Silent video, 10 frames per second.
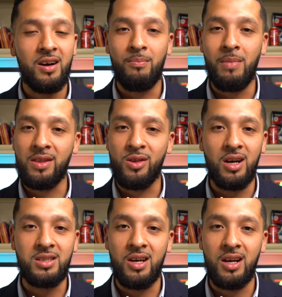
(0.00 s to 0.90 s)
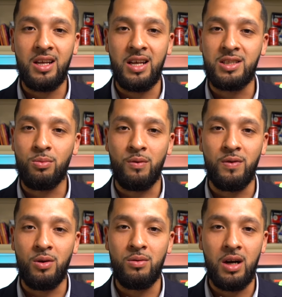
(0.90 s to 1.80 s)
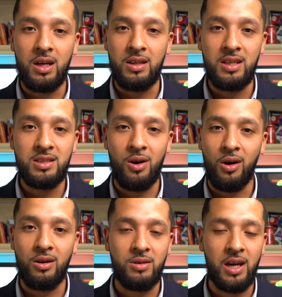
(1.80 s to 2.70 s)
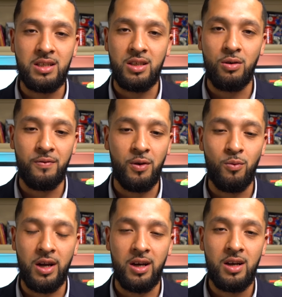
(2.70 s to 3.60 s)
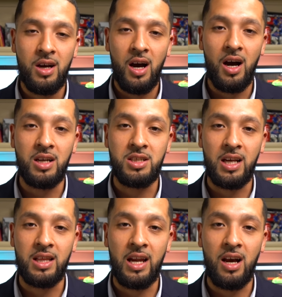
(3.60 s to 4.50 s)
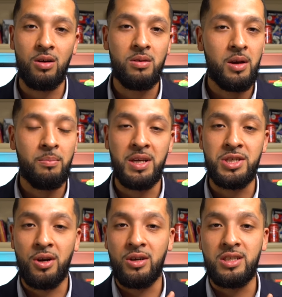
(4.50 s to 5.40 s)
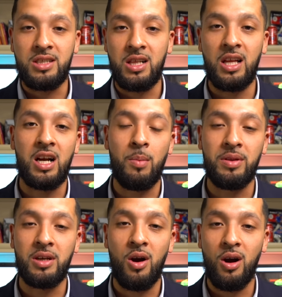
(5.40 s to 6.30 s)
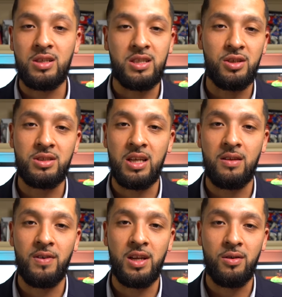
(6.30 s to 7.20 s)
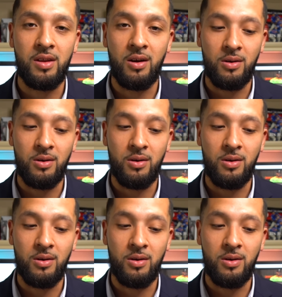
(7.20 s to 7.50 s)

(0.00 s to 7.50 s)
my thoughts on it. It's a review on this card, okay? So if you want to check that out, be sure to just click up in the cards and you'll see the video there,